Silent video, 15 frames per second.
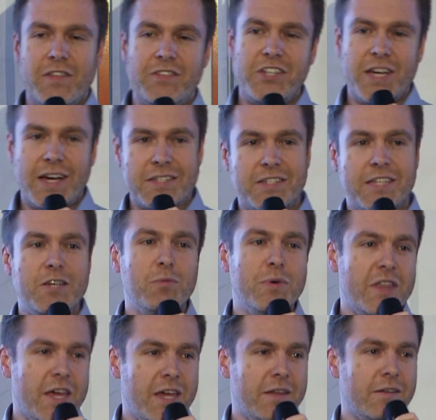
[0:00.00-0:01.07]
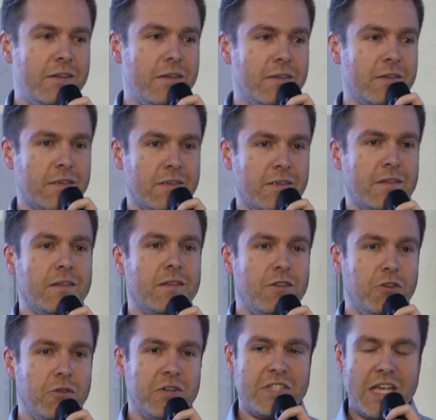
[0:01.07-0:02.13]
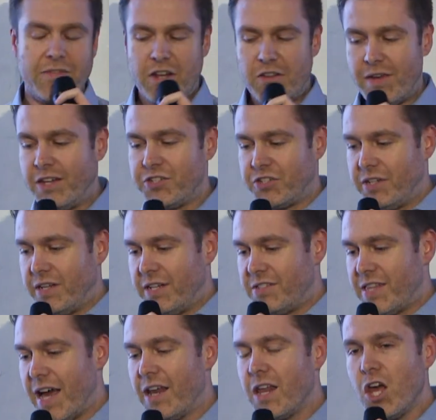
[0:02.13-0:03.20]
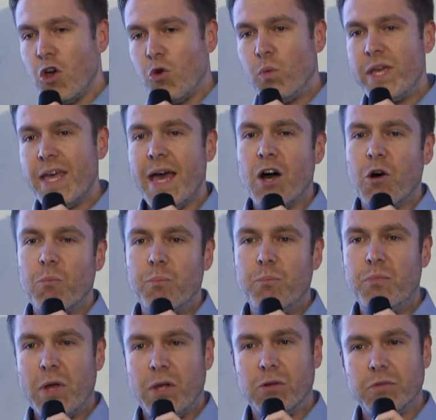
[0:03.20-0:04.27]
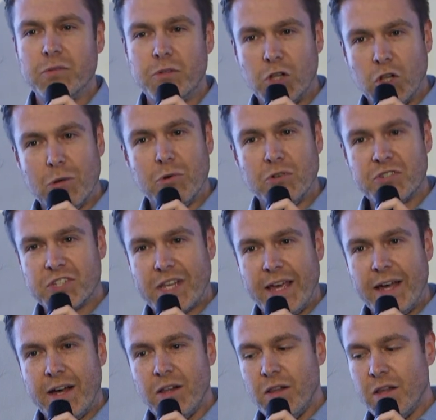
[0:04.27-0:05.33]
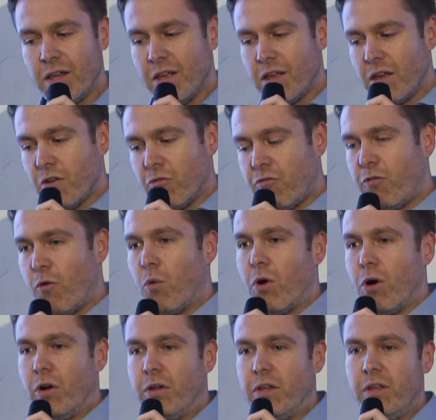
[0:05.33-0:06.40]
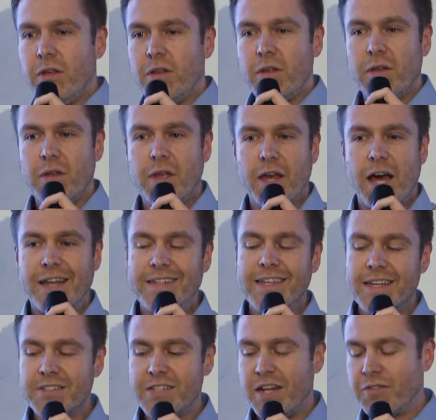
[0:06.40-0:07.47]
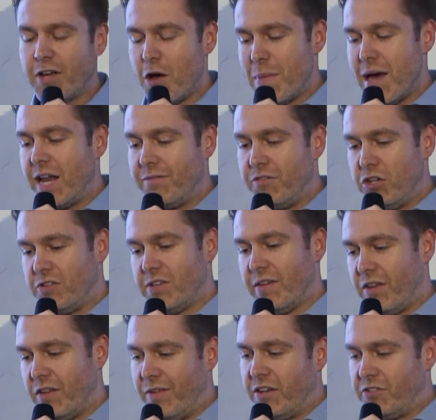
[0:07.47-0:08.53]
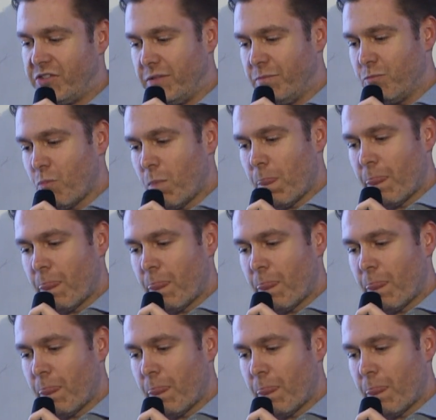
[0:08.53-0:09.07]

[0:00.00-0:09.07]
of the GIC within UNICEF Innovation is that we help build global scale for ideas that have come out of UNICEF Innovation.